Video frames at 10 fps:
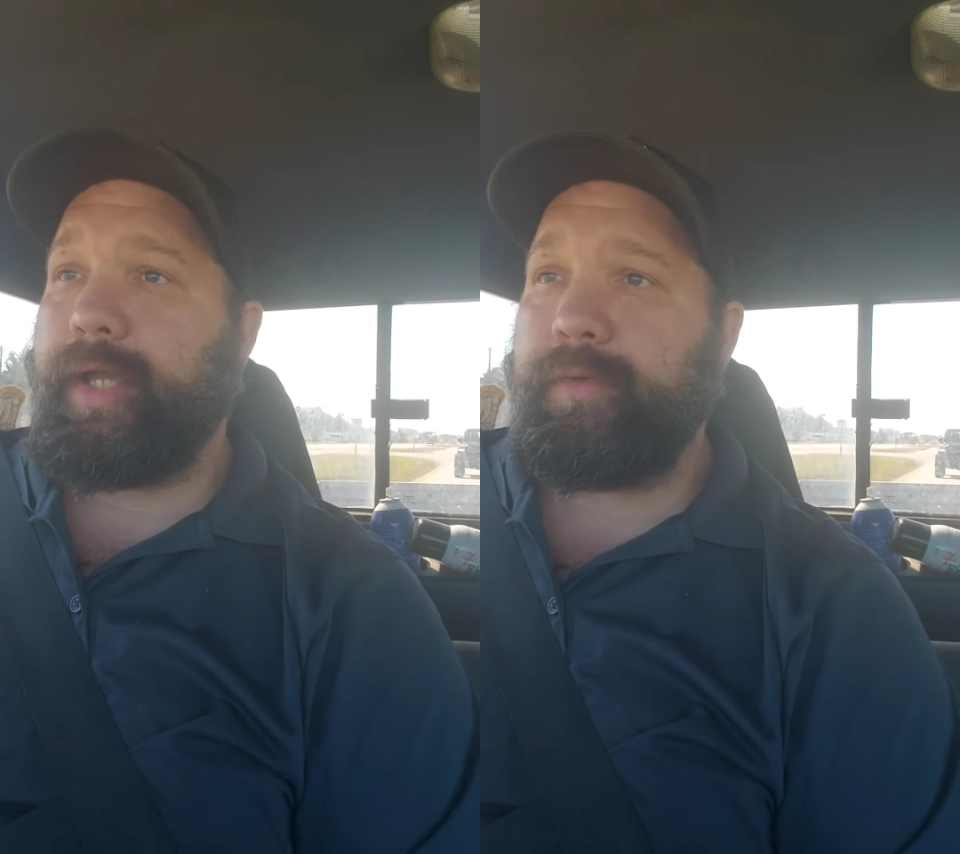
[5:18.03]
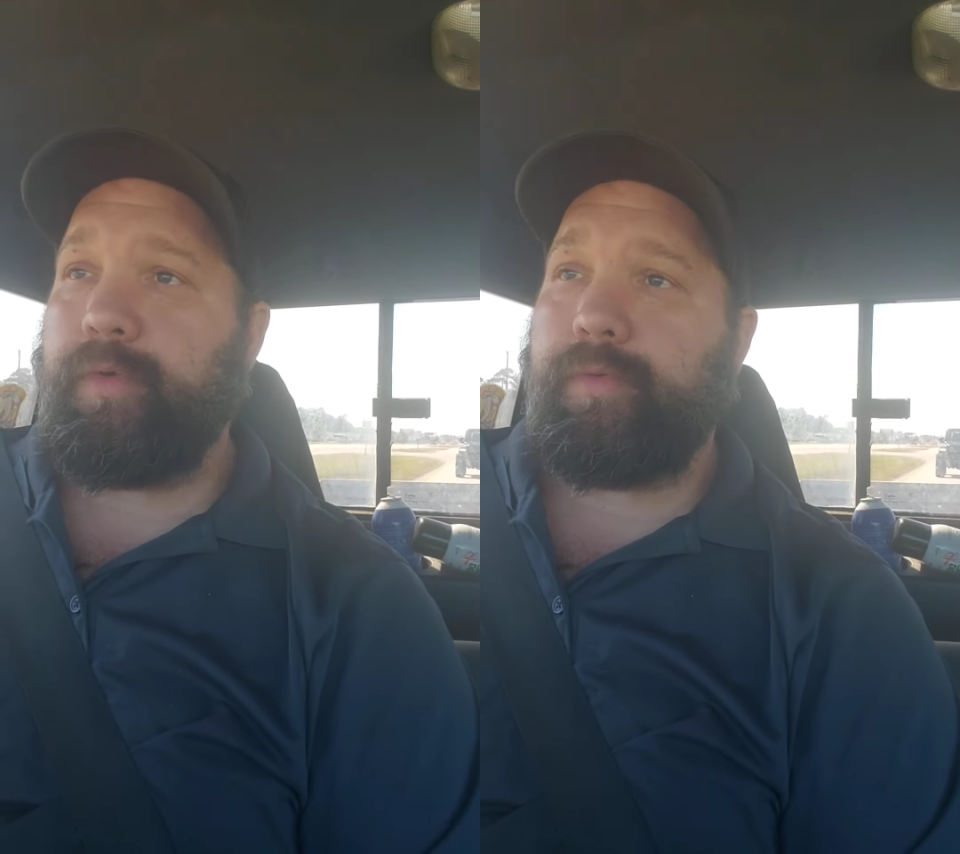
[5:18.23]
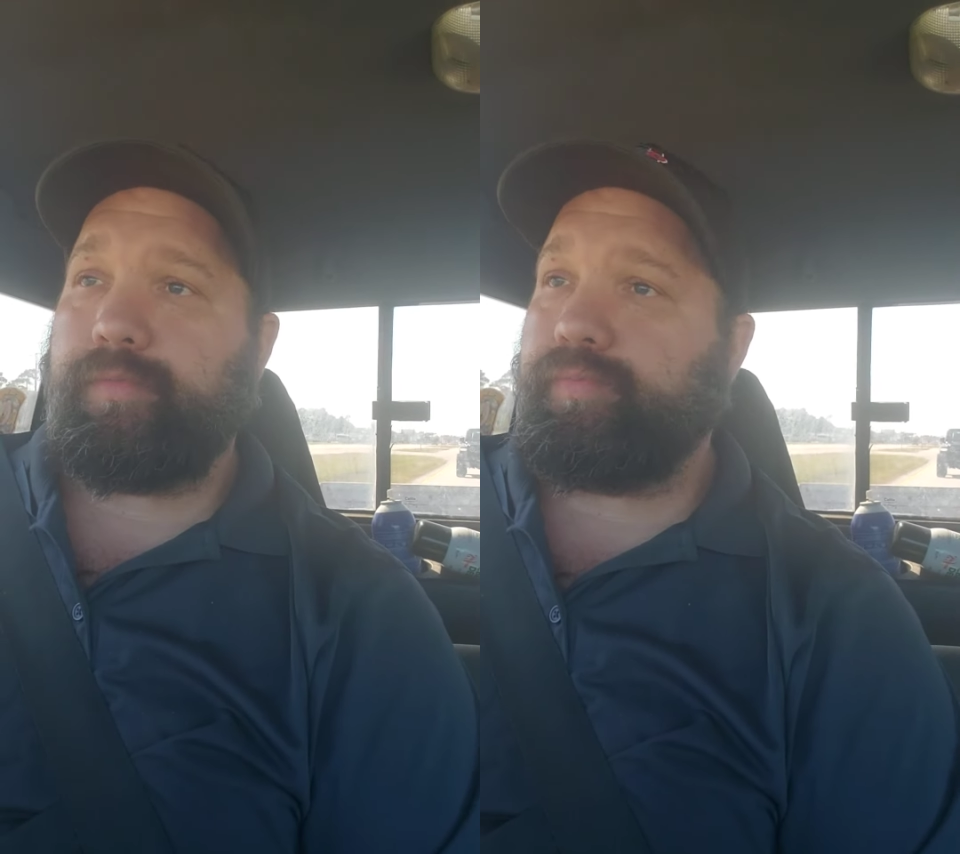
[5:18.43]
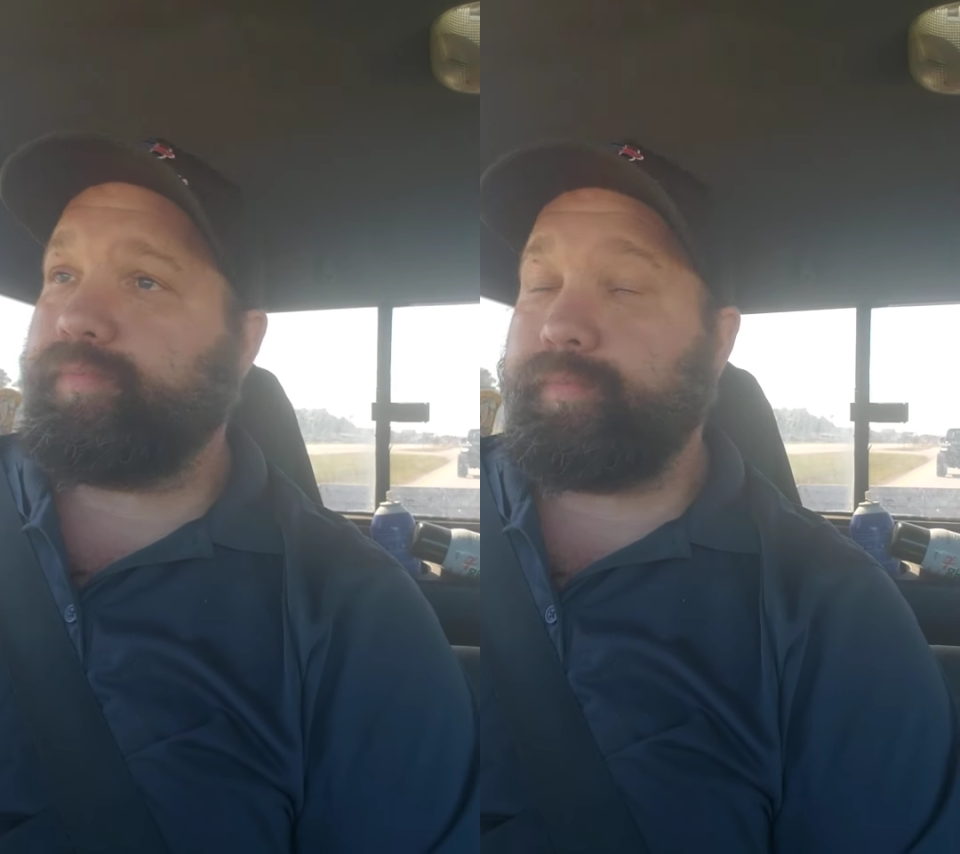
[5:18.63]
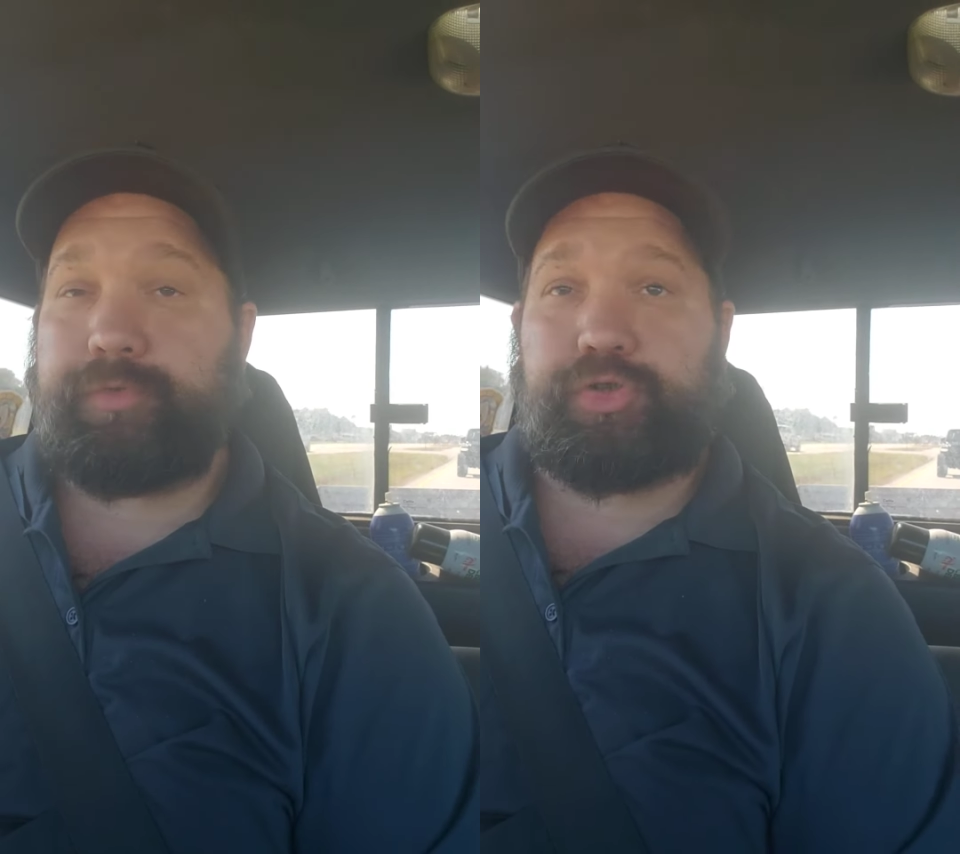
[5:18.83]
they were
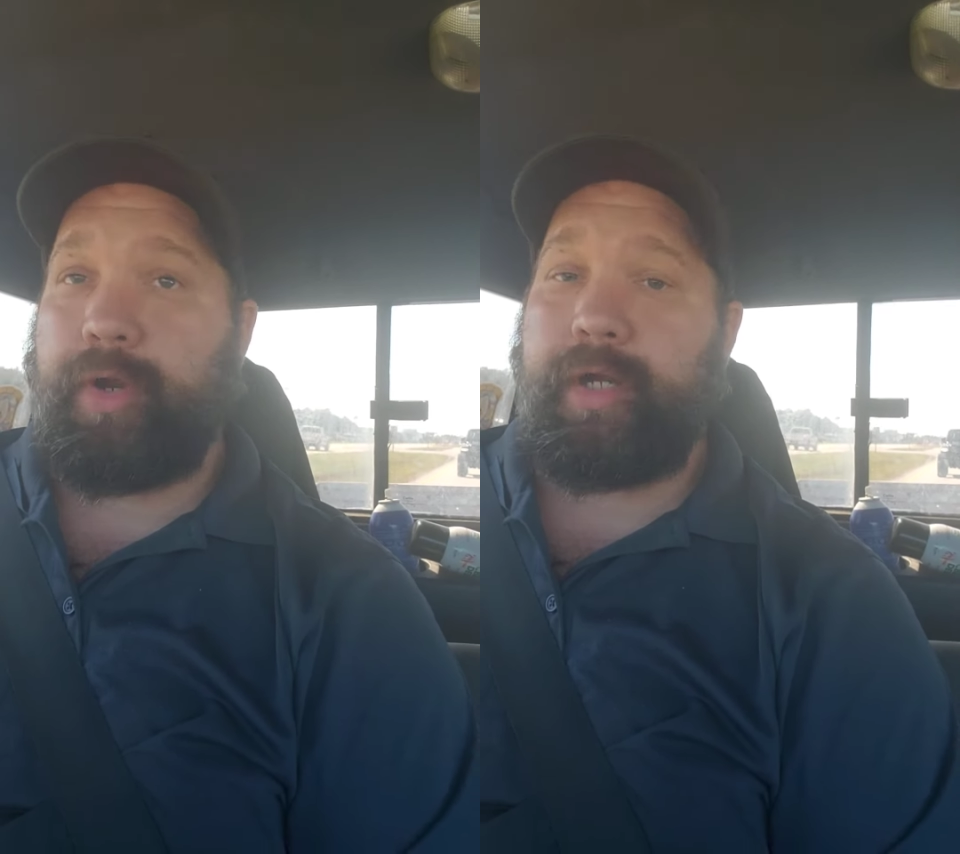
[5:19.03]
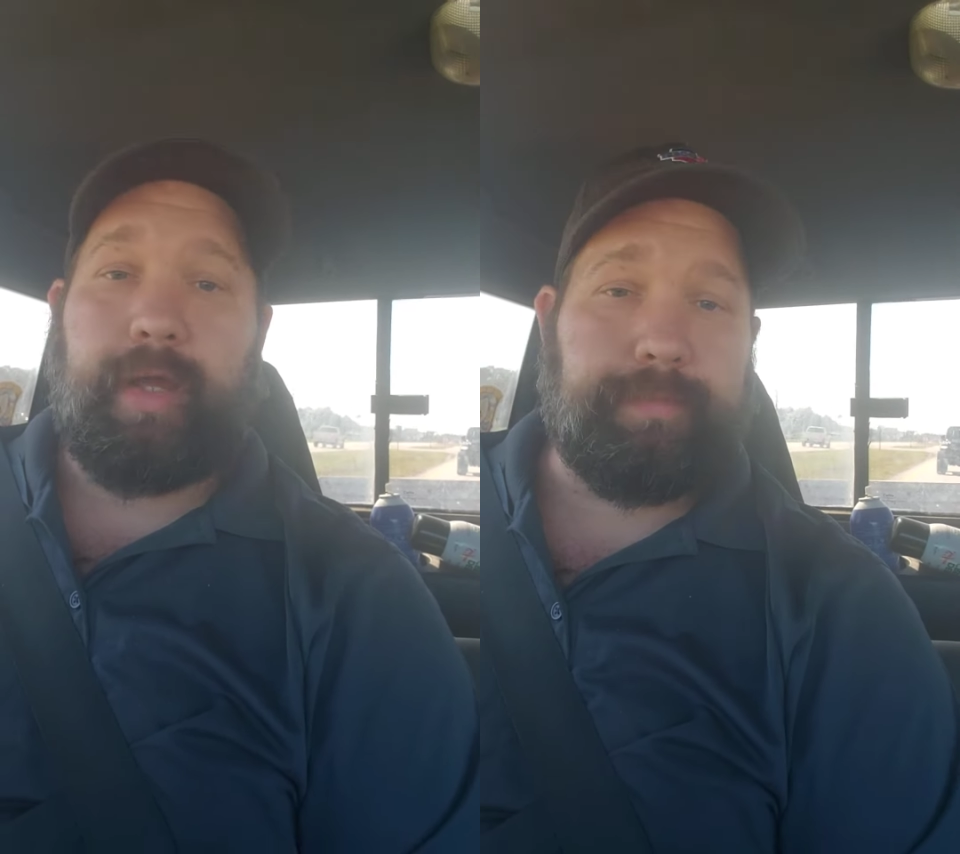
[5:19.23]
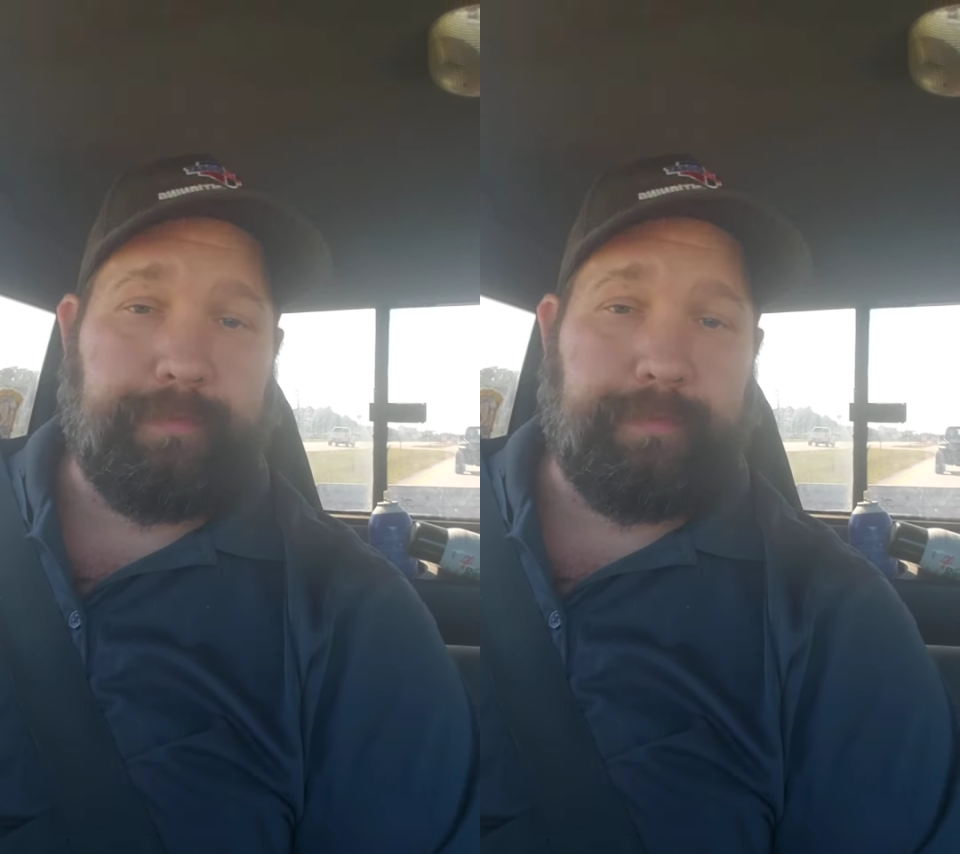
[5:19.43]
straight up